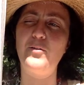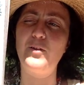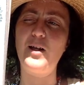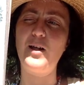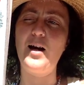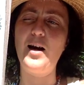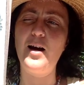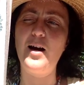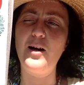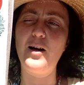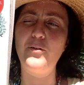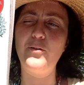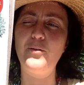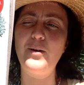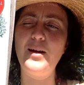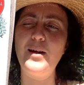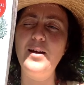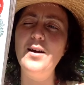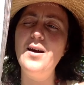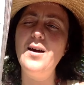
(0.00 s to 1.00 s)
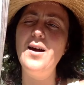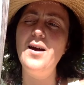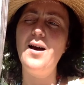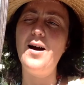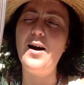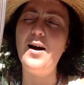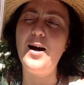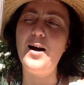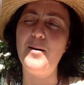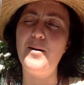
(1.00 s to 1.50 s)
the hungry
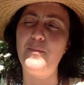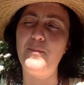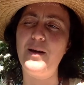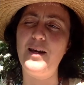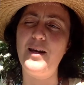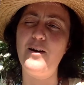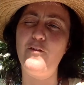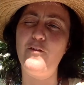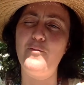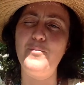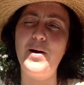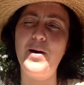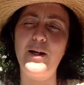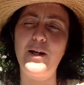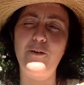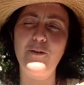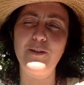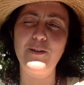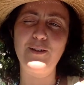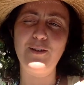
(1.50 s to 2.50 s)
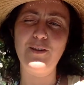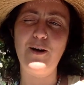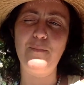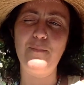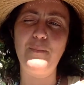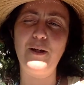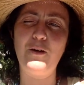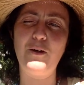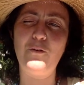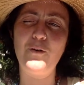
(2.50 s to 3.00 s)
army of
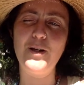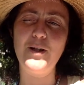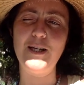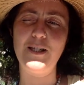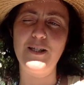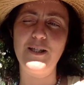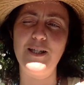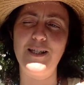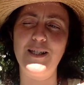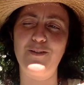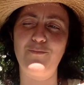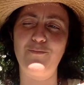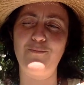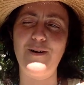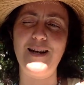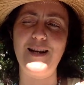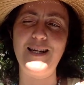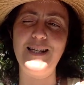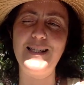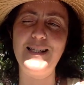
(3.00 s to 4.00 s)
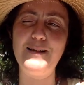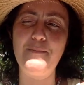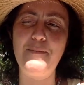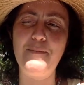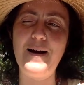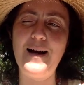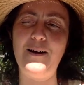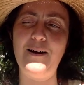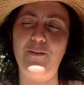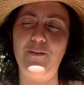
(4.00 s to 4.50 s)
microscopic creatures ready to
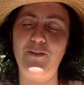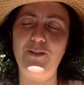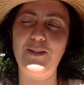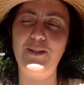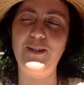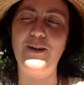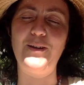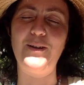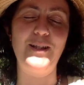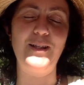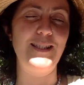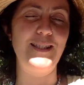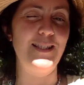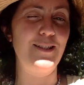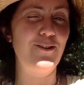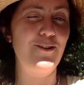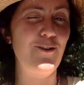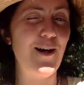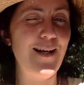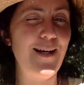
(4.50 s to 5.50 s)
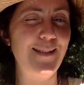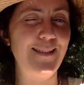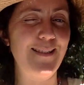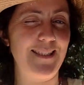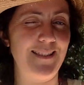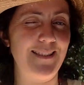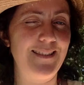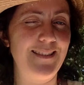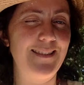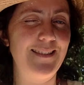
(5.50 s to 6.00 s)
pounce on the detritus.